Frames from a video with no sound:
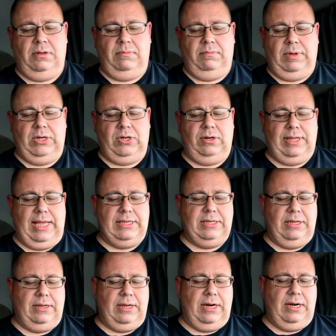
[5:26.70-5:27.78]
Make sure that's
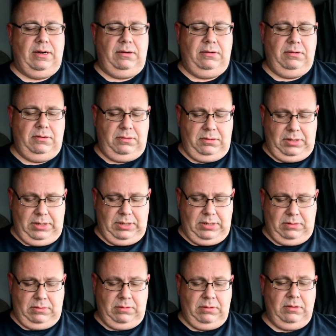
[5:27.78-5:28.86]
in there. You
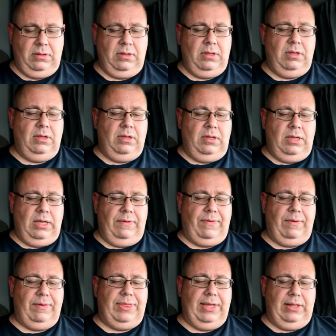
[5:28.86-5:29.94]
know, if
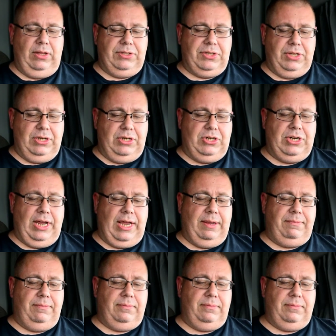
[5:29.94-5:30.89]
everything looks in good shape,